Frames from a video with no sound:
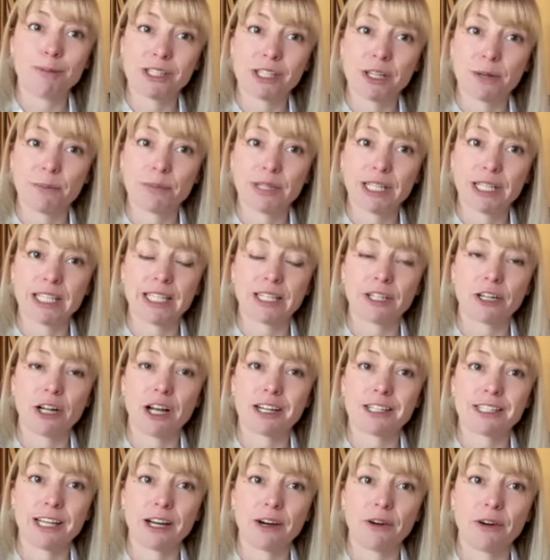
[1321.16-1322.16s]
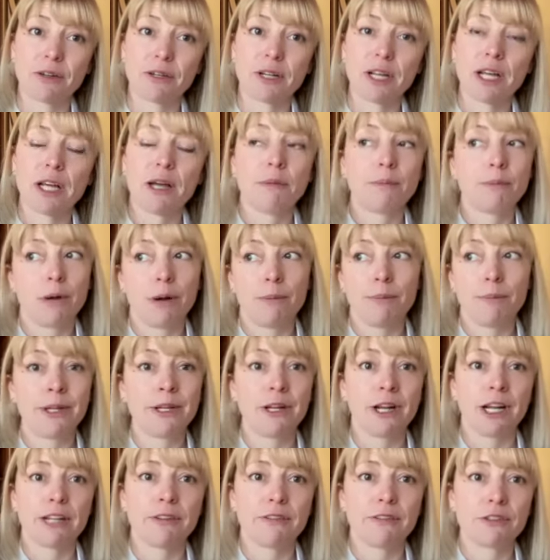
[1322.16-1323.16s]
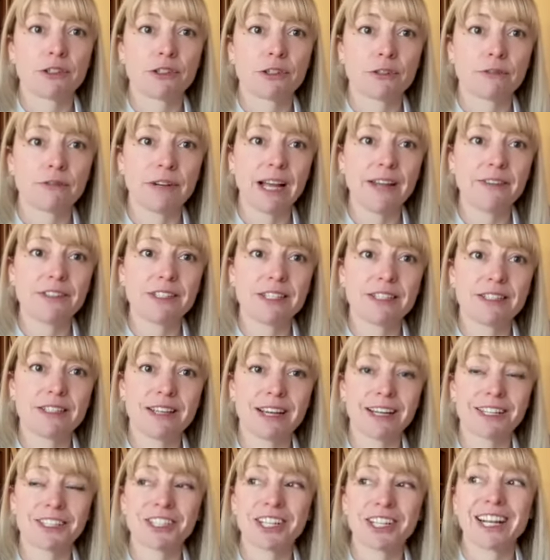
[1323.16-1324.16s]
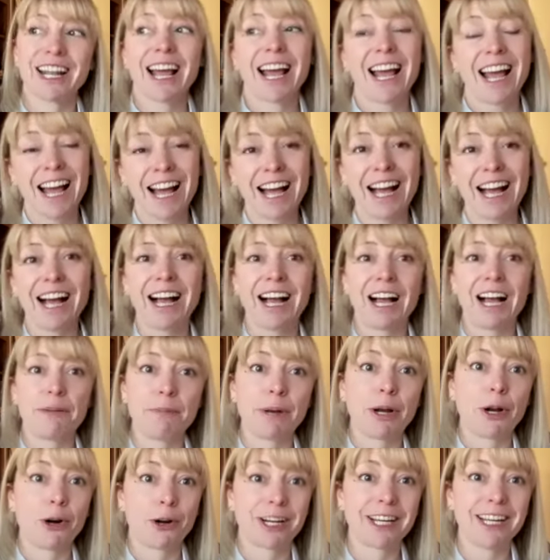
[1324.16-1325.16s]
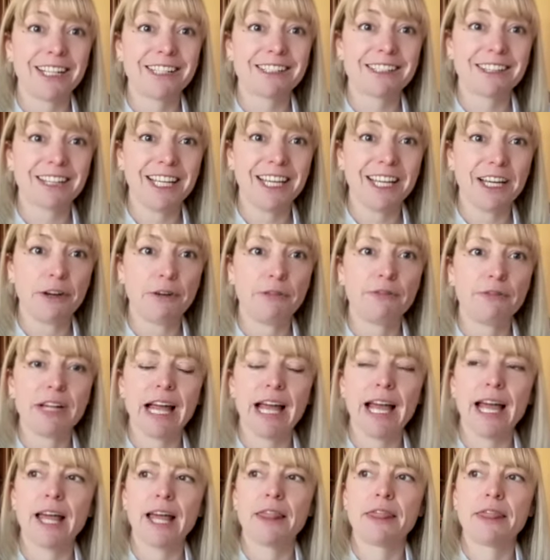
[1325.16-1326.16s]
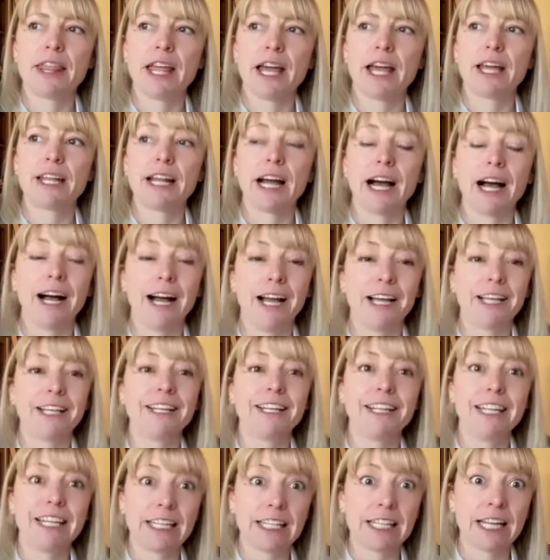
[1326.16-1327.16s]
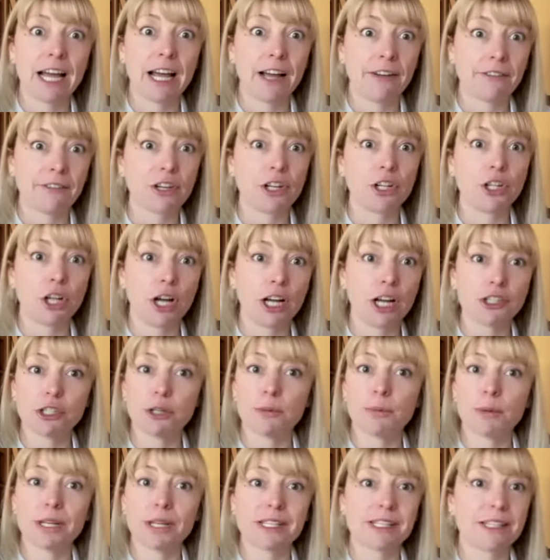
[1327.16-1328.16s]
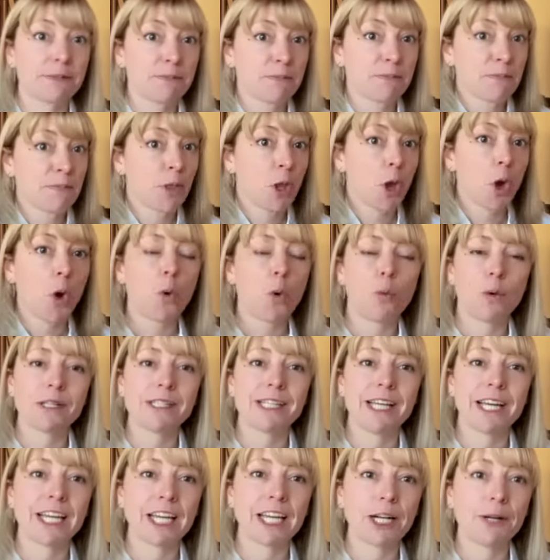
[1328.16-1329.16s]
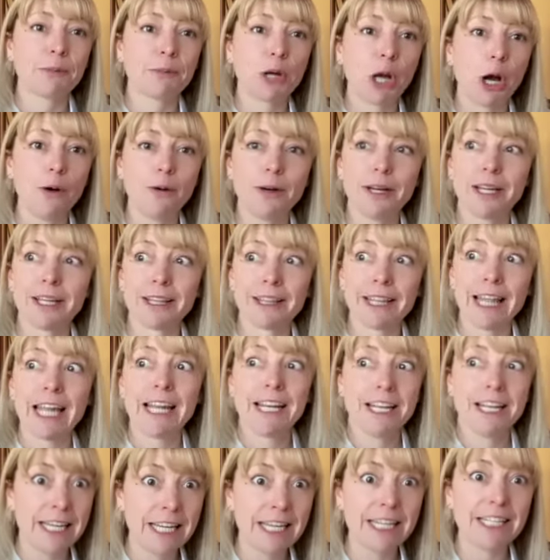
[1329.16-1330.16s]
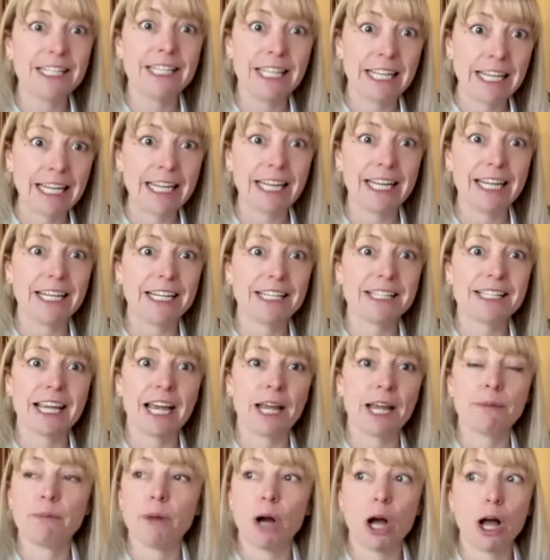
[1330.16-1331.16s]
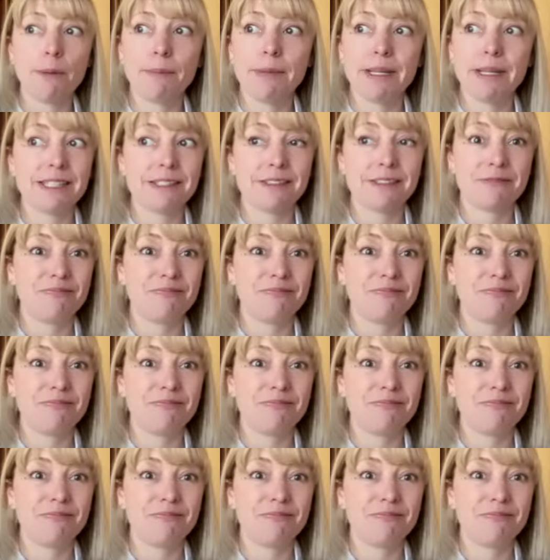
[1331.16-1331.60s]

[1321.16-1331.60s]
is completely knocked out. Mom may not even survive C-section, but her kids live. And then I need to have colostrum, because once I get them going, they need to eat, and mom is